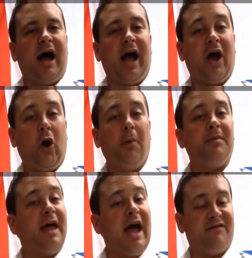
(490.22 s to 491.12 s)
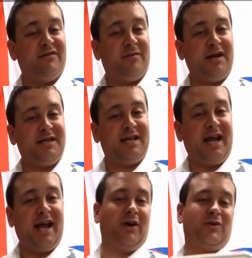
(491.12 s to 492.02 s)
I hope everybody
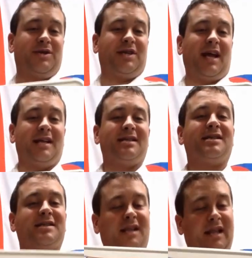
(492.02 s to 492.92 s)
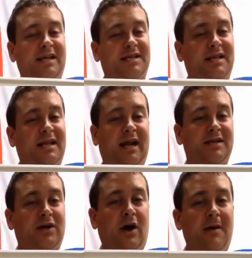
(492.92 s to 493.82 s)
today understands the lesson that I
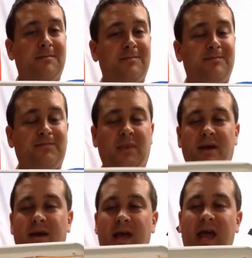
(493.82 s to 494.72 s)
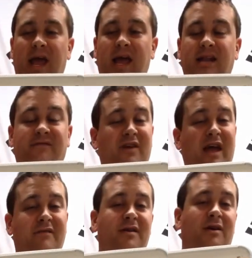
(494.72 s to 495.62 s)
taught. And if you
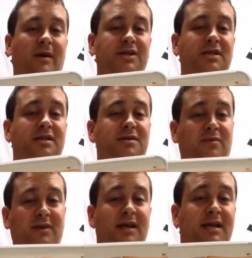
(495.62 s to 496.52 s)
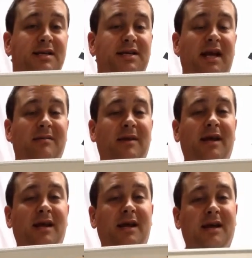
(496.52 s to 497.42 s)
have any questions, please send
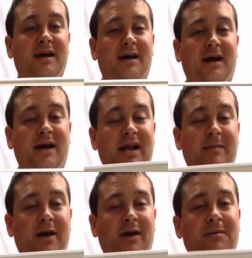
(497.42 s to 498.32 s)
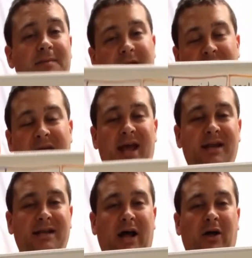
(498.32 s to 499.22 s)
me an email,
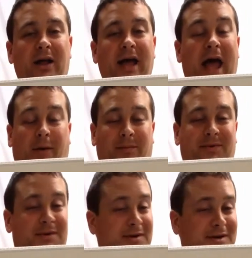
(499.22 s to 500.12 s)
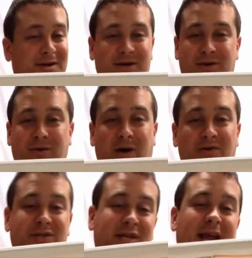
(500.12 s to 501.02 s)
and I'll help you
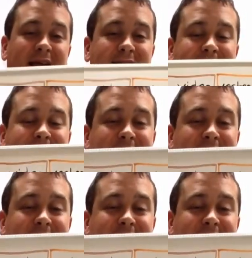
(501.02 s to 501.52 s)
understand